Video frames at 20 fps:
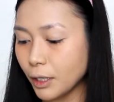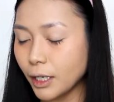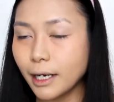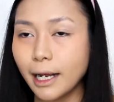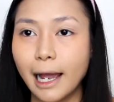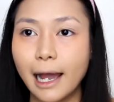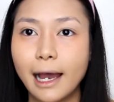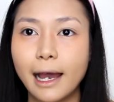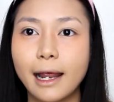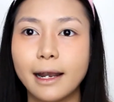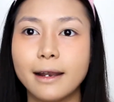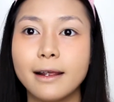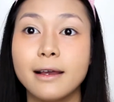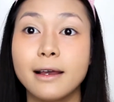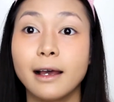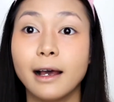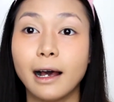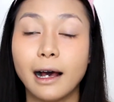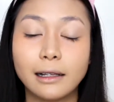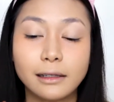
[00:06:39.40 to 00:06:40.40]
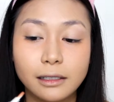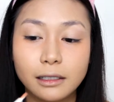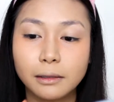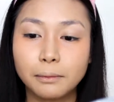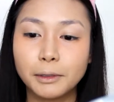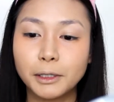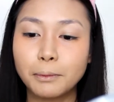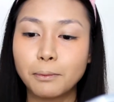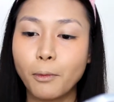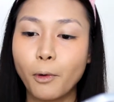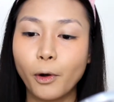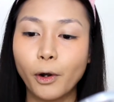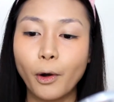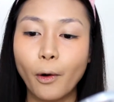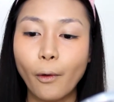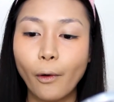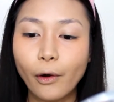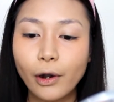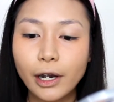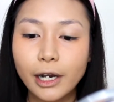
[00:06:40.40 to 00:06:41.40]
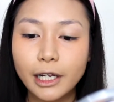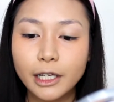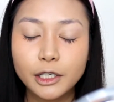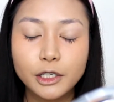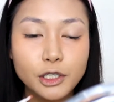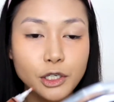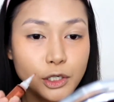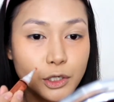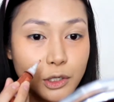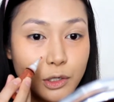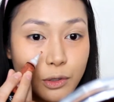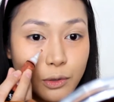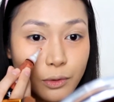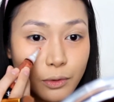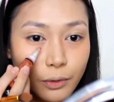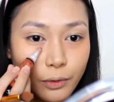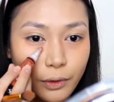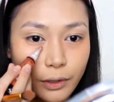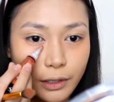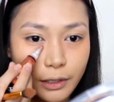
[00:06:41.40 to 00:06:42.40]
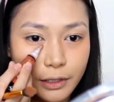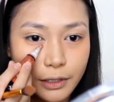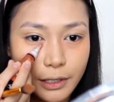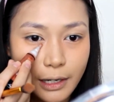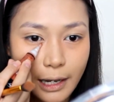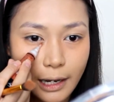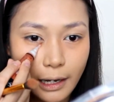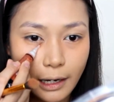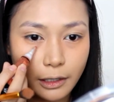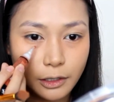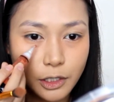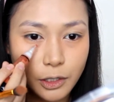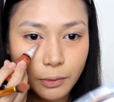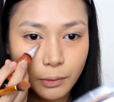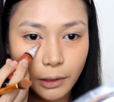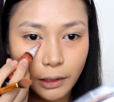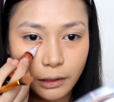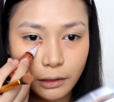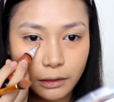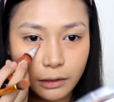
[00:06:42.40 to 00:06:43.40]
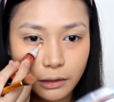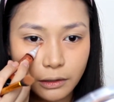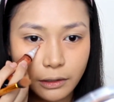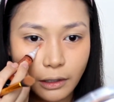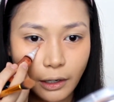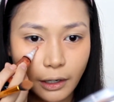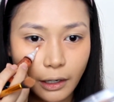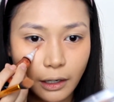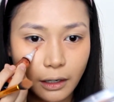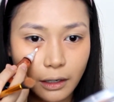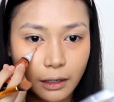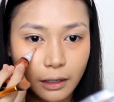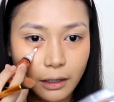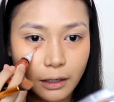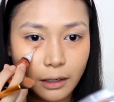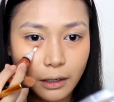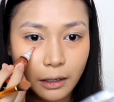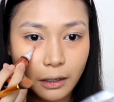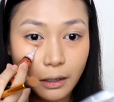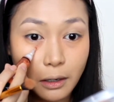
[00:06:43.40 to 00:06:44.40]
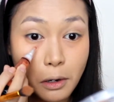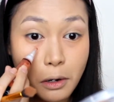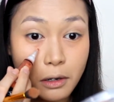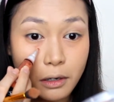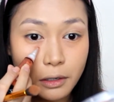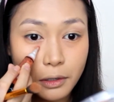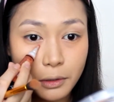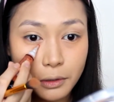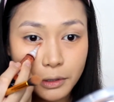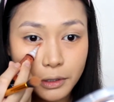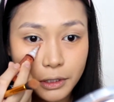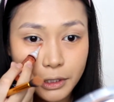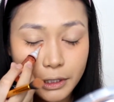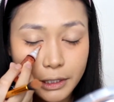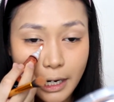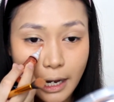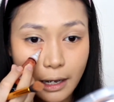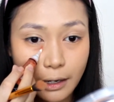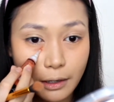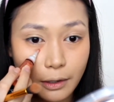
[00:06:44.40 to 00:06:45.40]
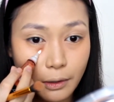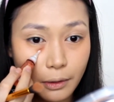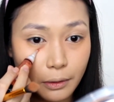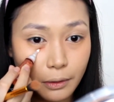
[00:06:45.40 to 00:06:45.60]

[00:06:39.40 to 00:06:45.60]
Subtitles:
gonna add a little bit more orange to the actual dark shadow.